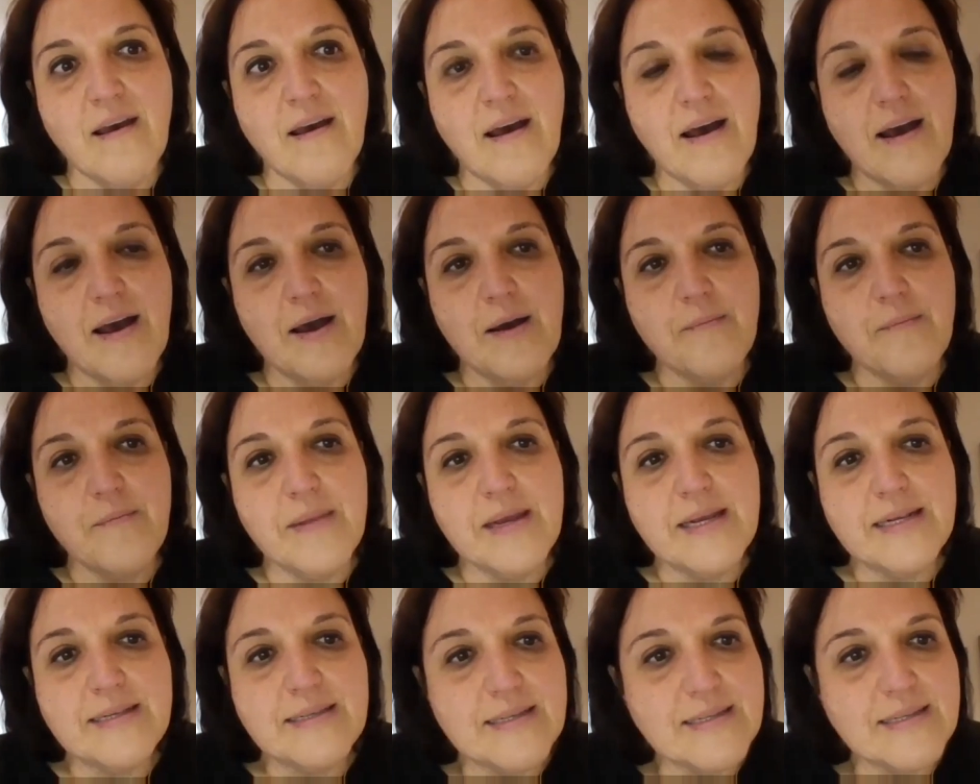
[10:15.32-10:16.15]
Um,
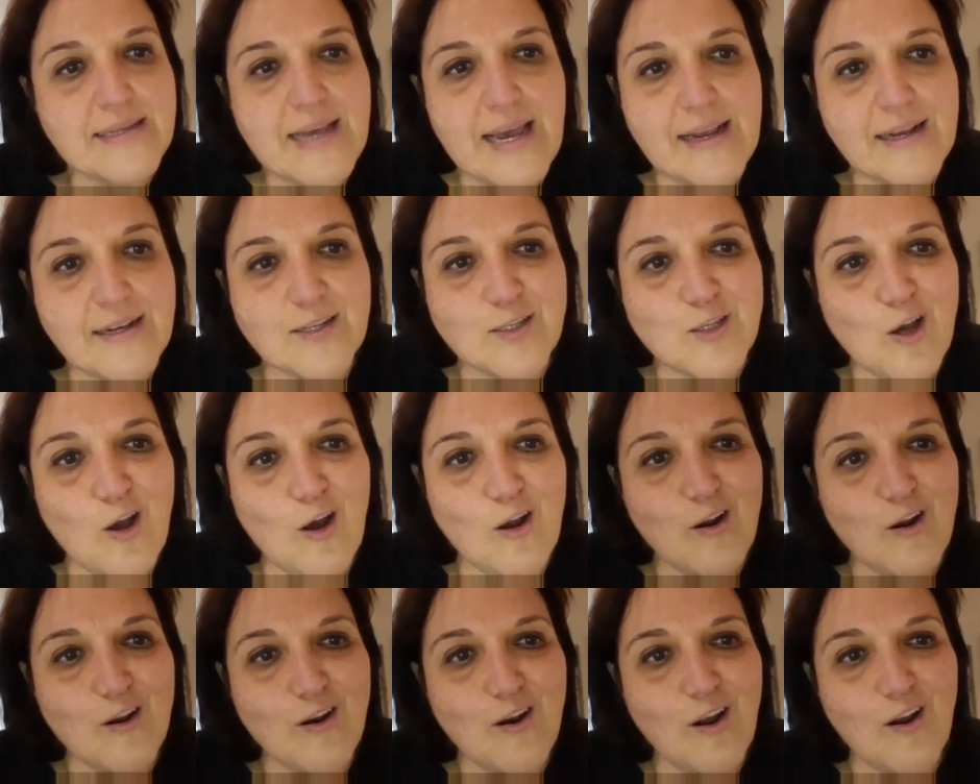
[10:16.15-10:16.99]
it did take a
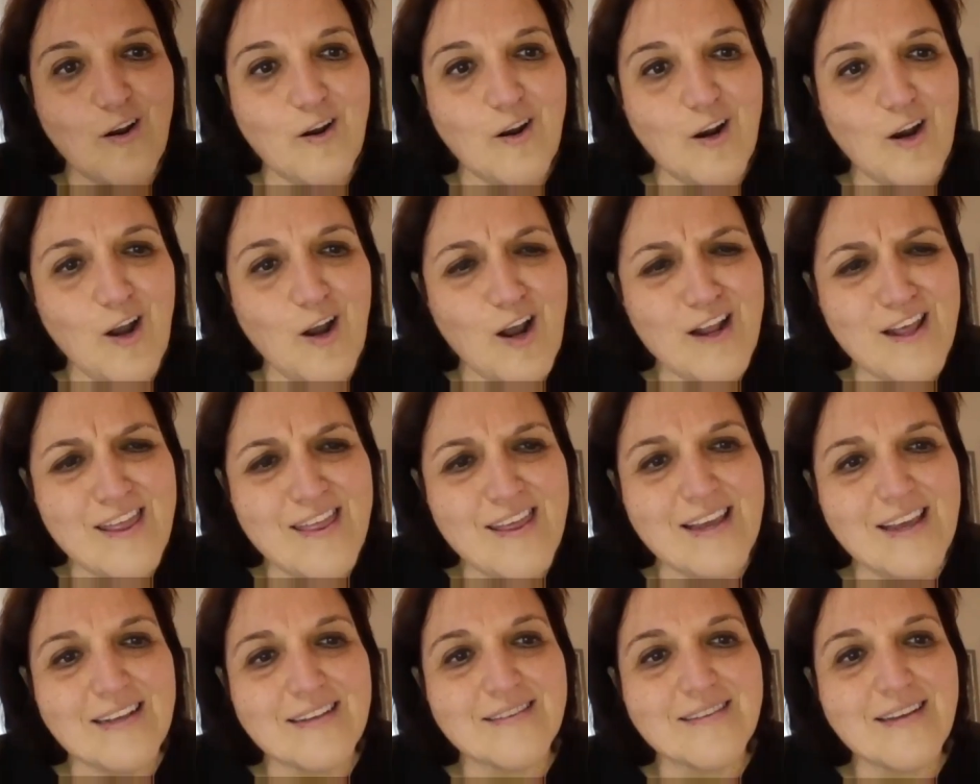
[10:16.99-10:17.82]
toll on, on a lot of
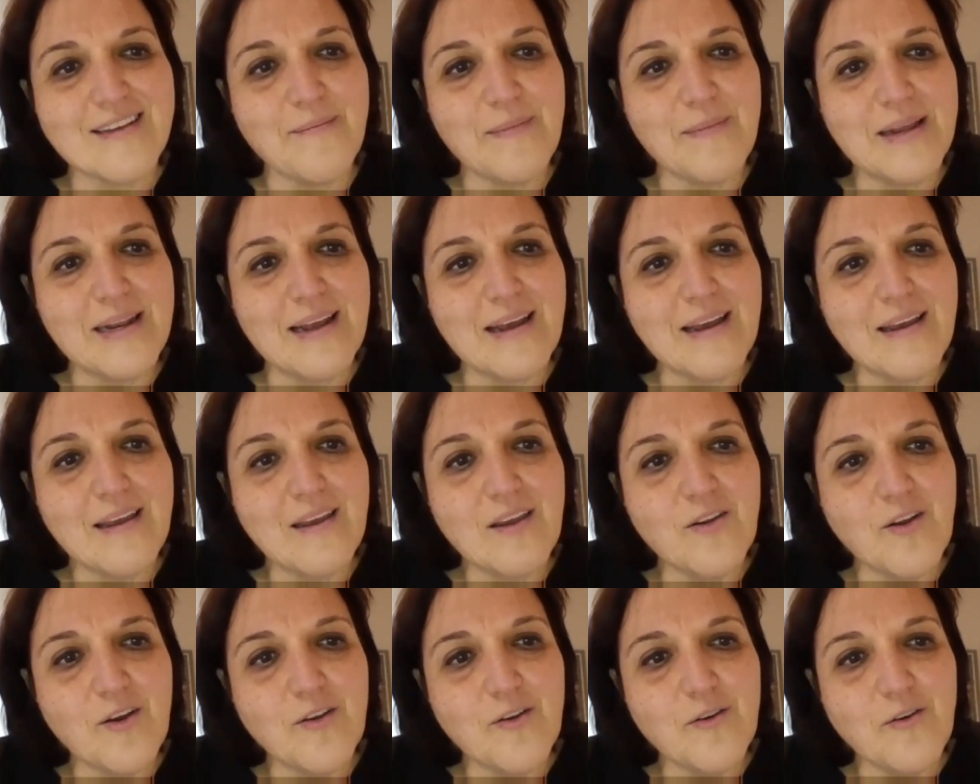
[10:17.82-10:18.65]
things. I mean, I,
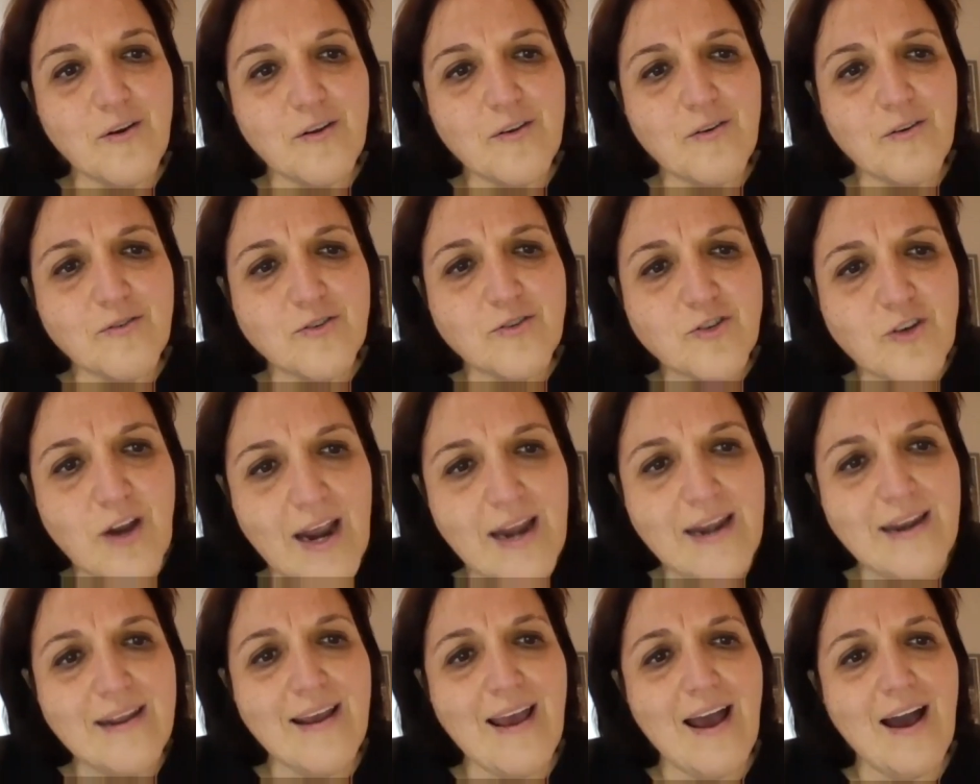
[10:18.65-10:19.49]
you know, your, your
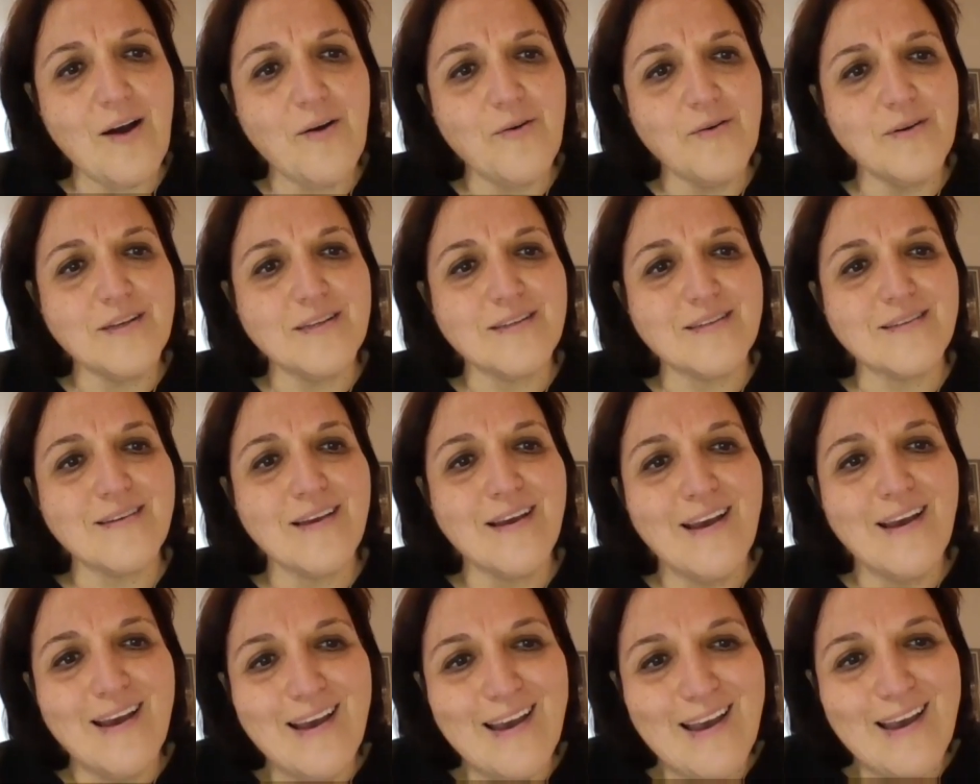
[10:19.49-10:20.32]
training hours,
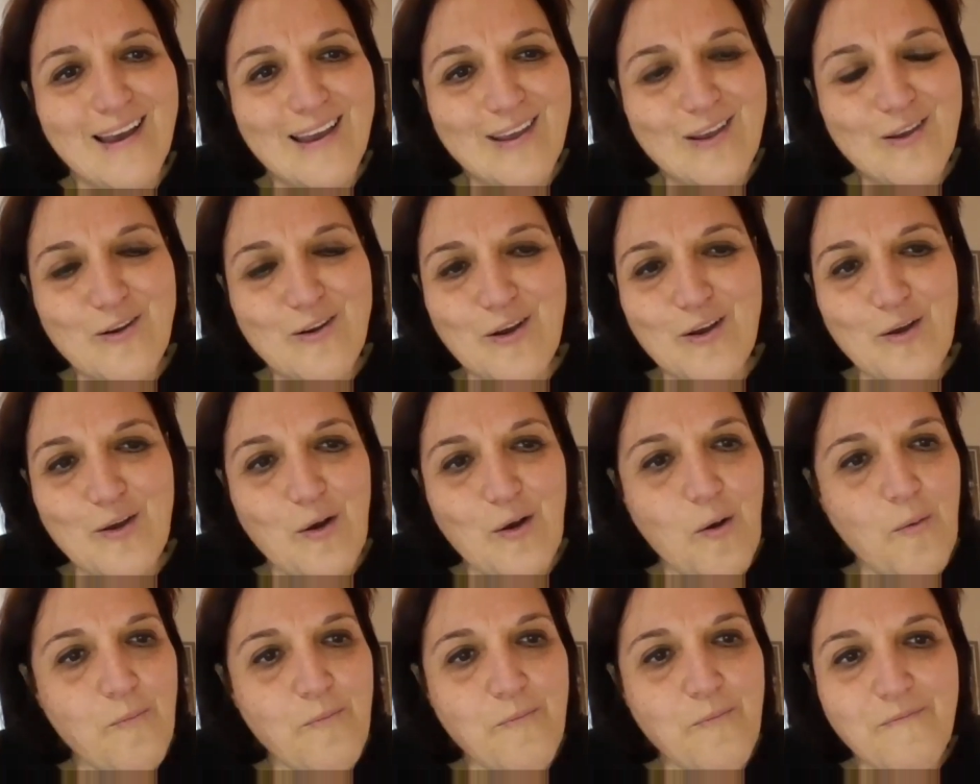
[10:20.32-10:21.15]
you
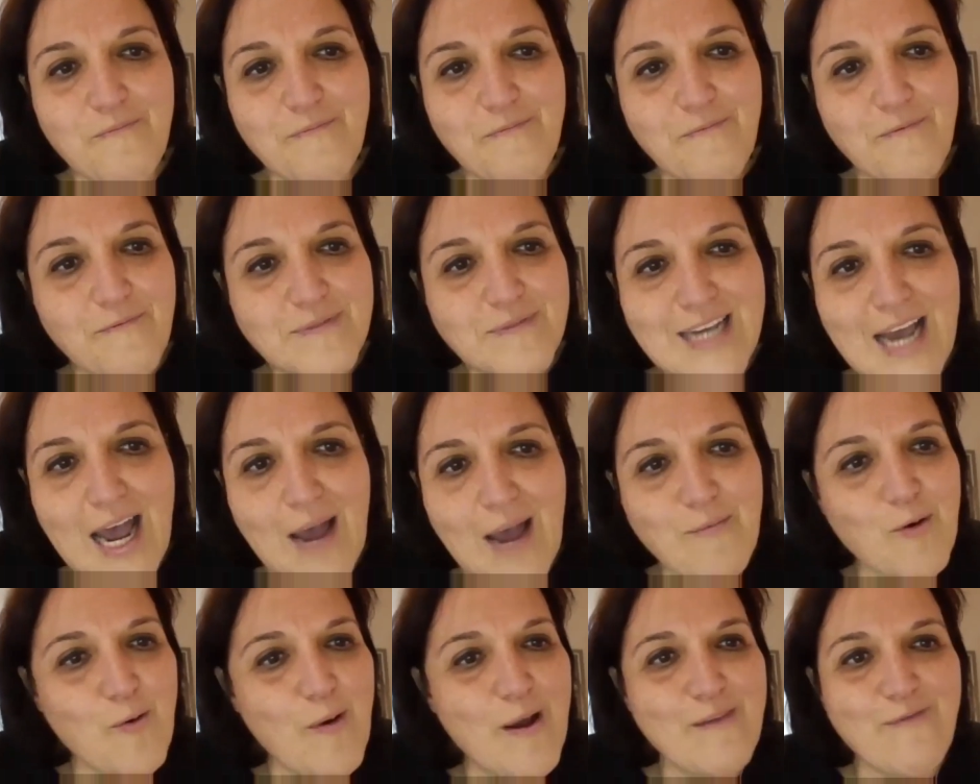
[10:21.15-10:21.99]
know,
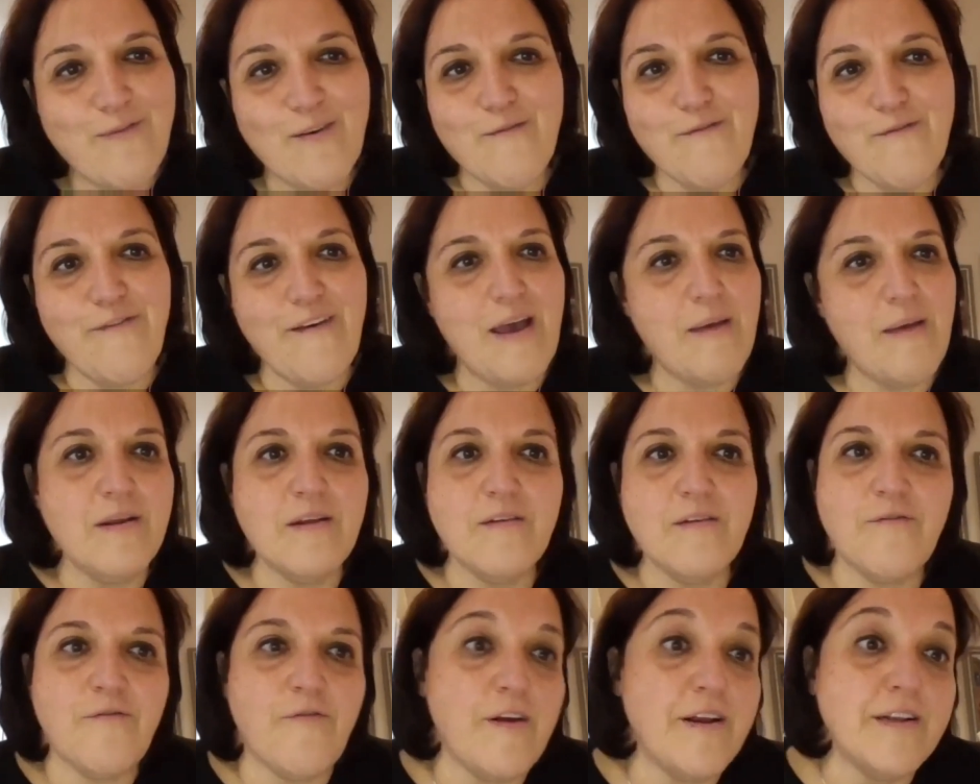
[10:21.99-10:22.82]
time away from family
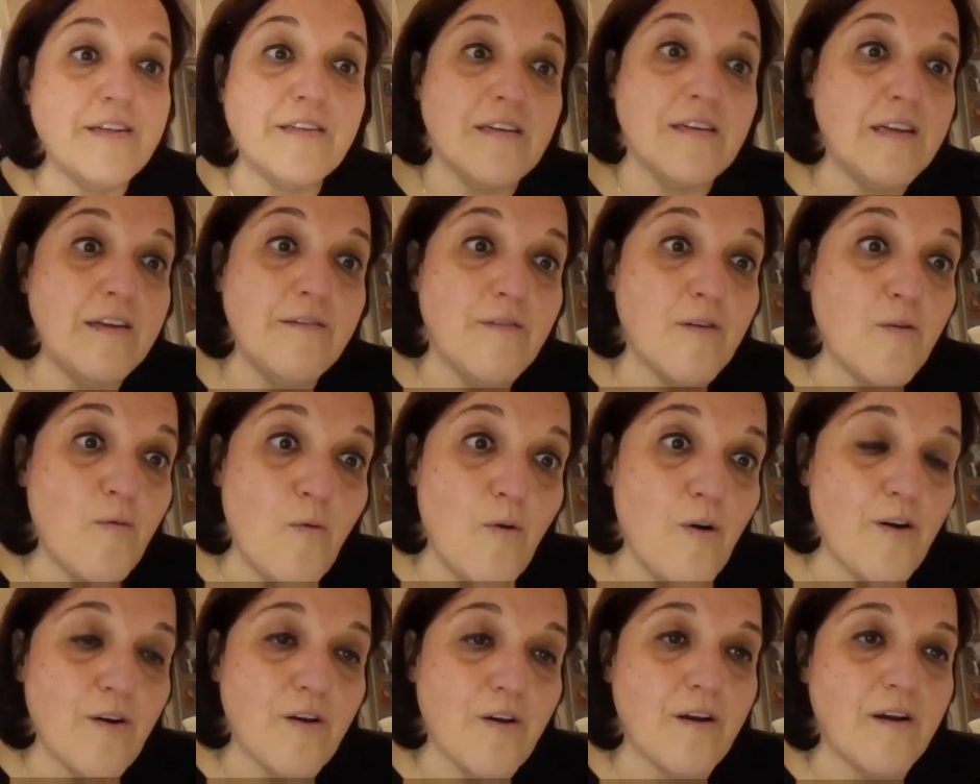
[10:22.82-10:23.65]
and friends and even
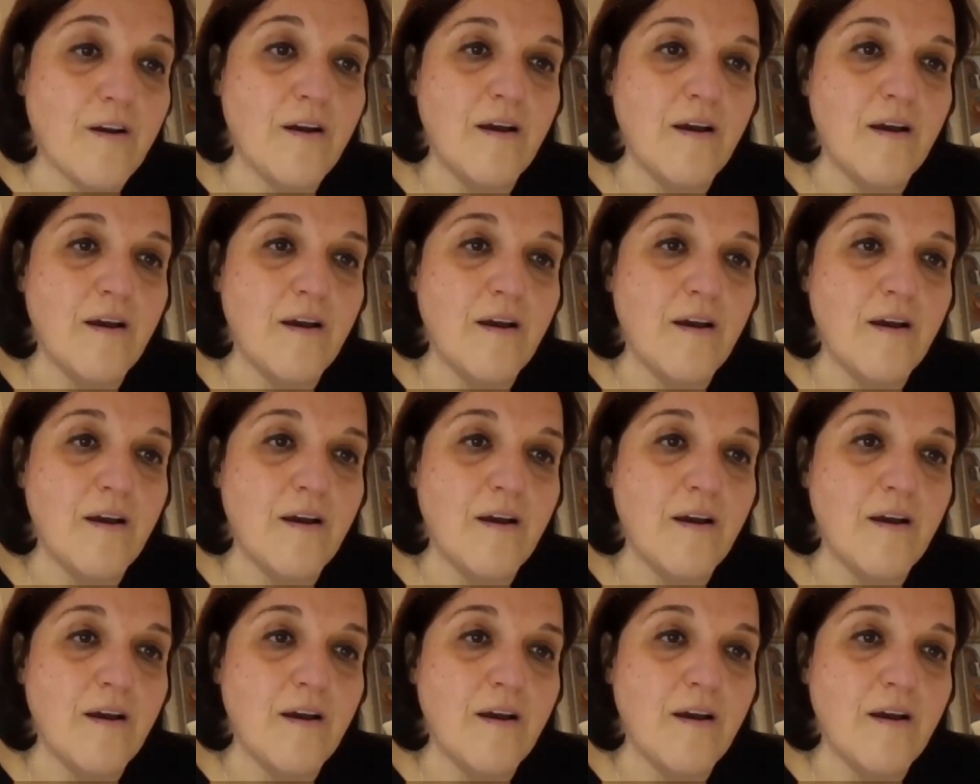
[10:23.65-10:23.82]
work,